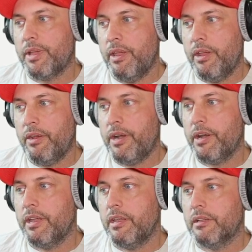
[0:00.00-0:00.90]

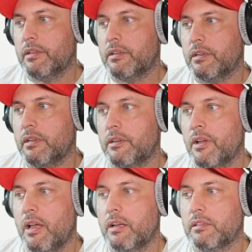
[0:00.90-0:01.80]
here in the
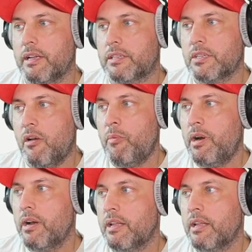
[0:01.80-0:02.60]
late summer,